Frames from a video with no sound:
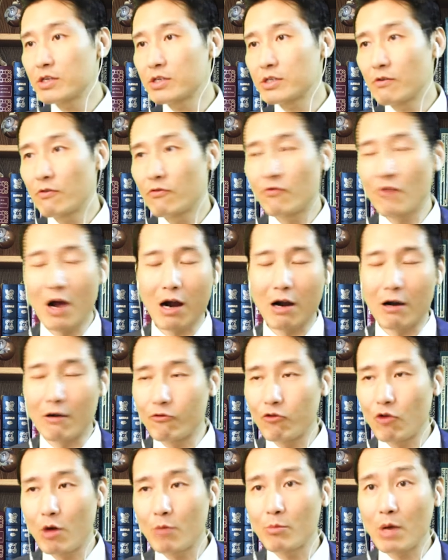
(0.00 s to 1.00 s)
this
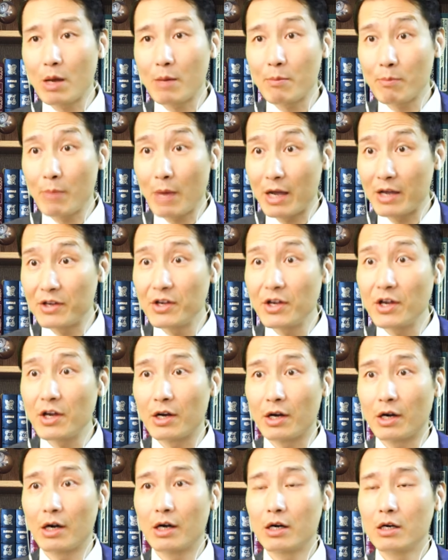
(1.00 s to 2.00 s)
far from my
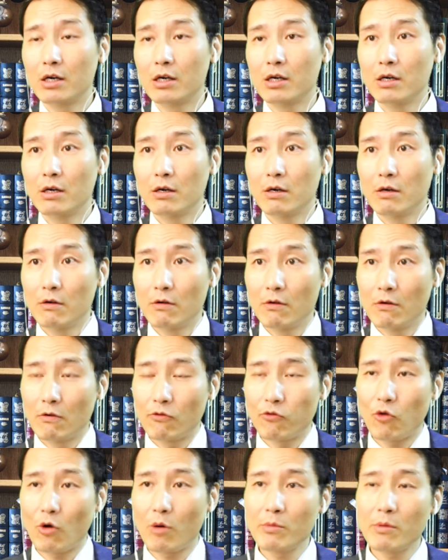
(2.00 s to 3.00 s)
ear,
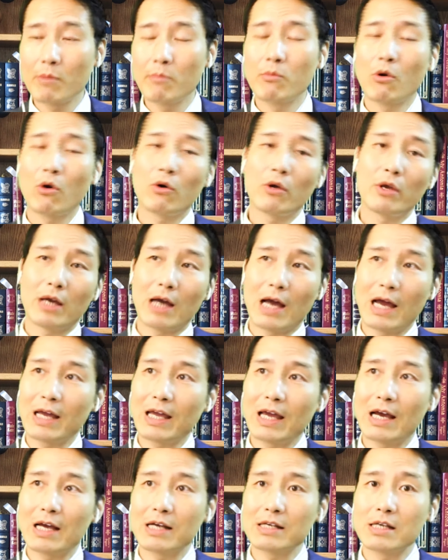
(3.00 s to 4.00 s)
from the morning,
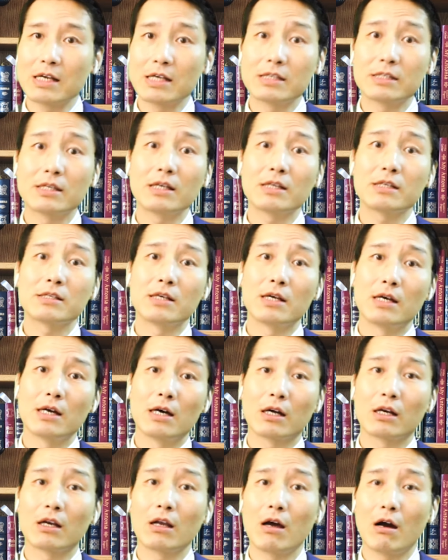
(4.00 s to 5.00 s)
I guess 6
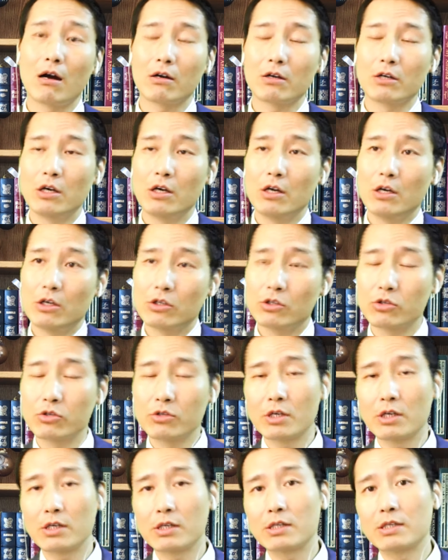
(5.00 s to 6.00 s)
o'clock
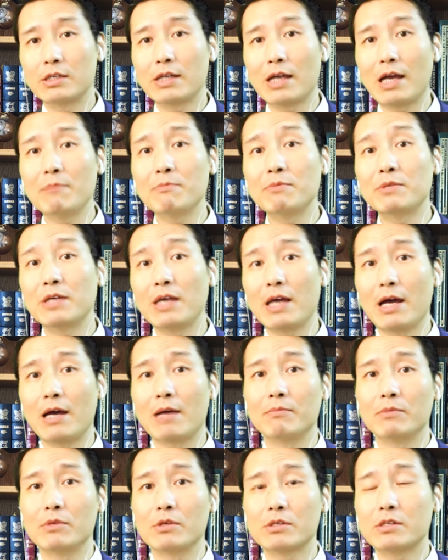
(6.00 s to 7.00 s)
to the 10
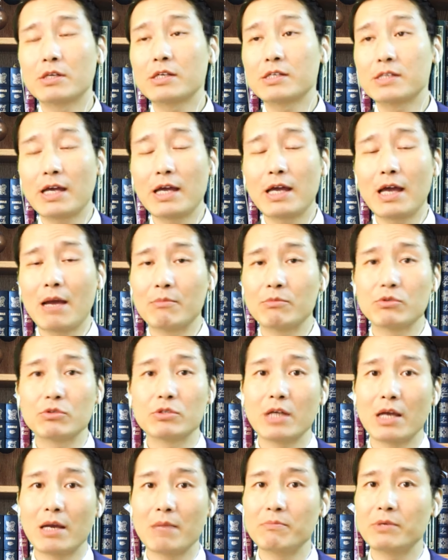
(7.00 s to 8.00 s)
p.m., 6 a.m.
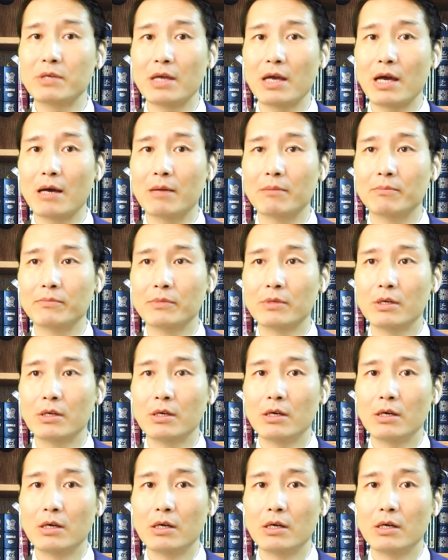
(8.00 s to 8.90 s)
to 10 p.m.